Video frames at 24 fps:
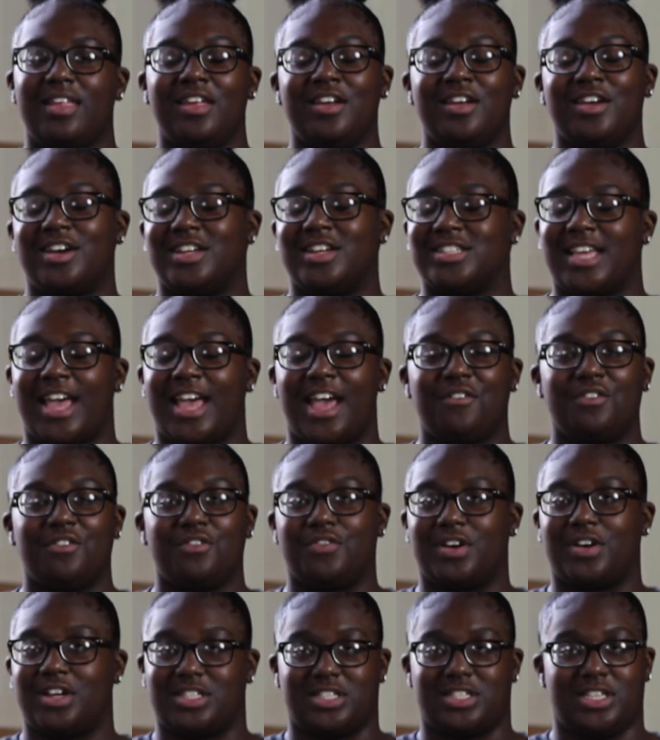because half
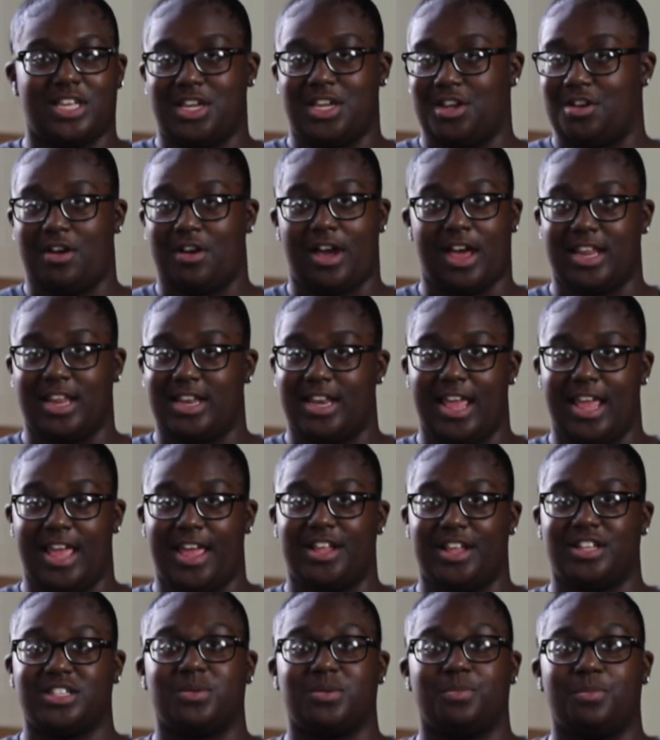of us didn't know how to
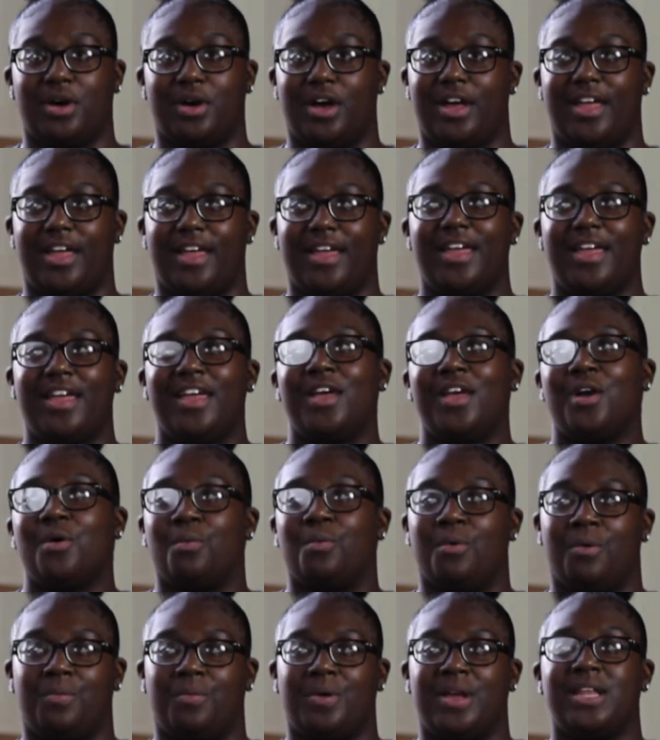dance, but
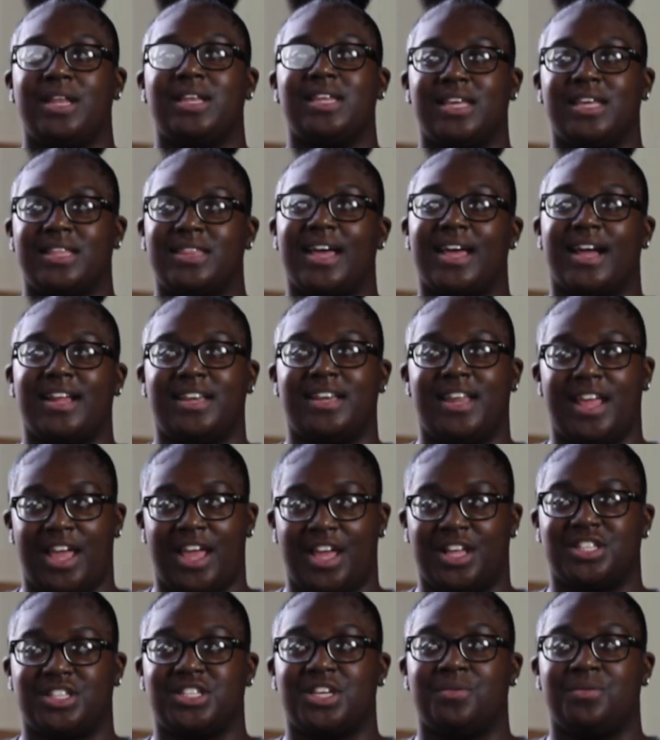when we did that
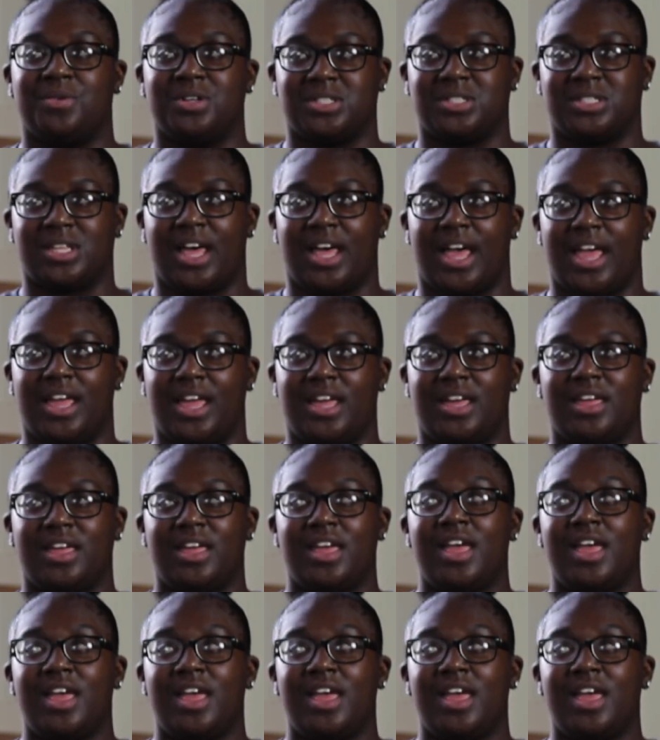dance, it was like